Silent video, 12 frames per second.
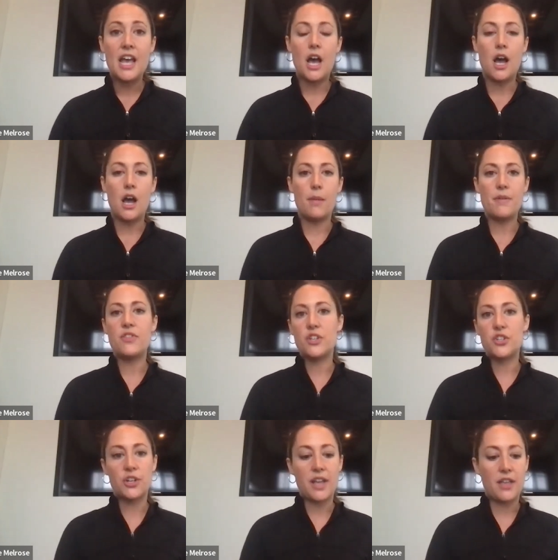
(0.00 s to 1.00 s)
um, and the
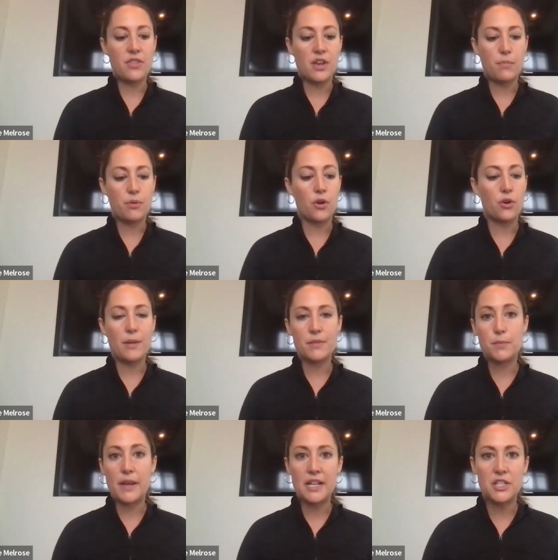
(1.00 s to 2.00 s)
tr- and the program
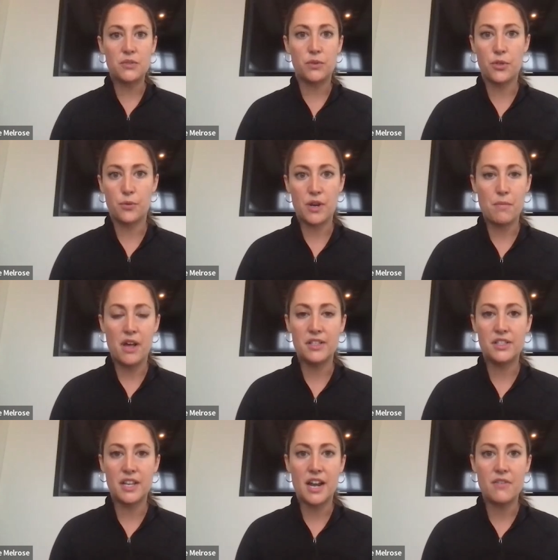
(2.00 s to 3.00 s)
spans for three
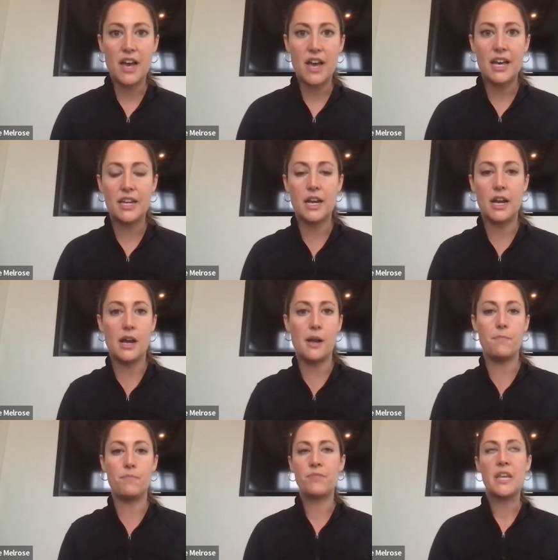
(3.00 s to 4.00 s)
months and i've had
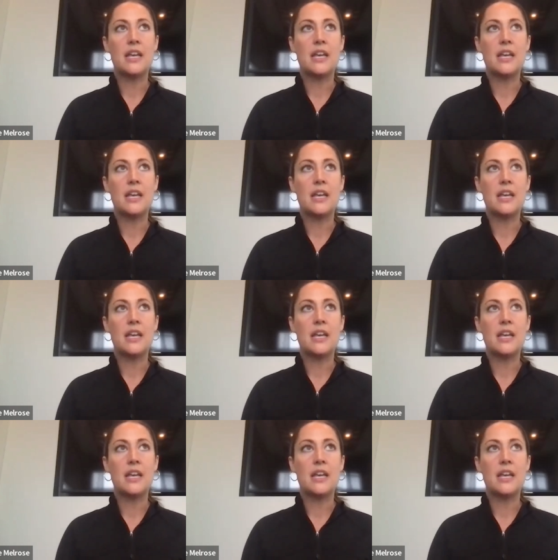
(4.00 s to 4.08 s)
um,